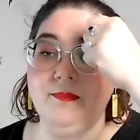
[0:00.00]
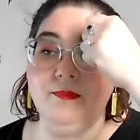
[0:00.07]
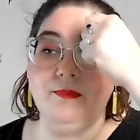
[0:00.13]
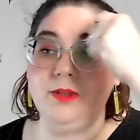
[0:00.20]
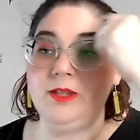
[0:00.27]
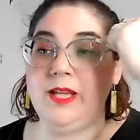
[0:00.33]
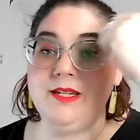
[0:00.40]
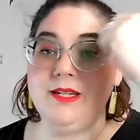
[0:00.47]

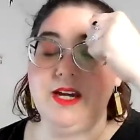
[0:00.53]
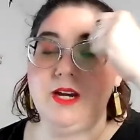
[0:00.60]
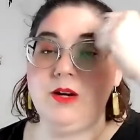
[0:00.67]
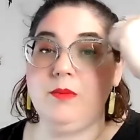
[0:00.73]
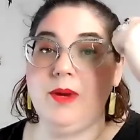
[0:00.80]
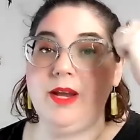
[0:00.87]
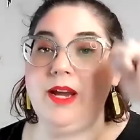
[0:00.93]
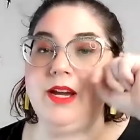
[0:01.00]
blend out
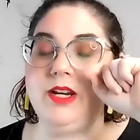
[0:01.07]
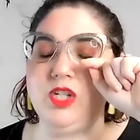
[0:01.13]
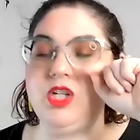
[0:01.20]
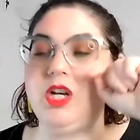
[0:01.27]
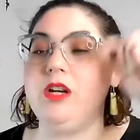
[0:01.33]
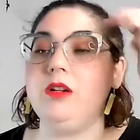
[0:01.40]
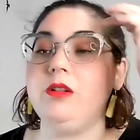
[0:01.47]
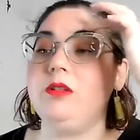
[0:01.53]
my
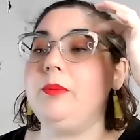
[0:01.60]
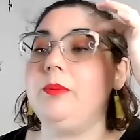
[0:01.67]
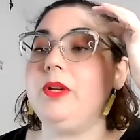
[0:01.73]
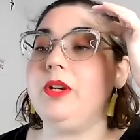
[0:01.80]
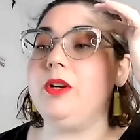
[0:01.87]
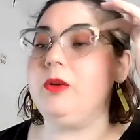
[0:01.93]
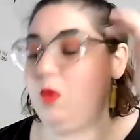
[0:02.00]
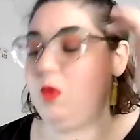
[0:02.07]
eyeshadow up
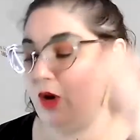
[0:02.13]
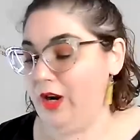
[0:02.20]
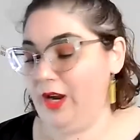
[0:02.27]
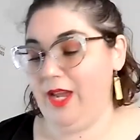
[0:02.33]
here more.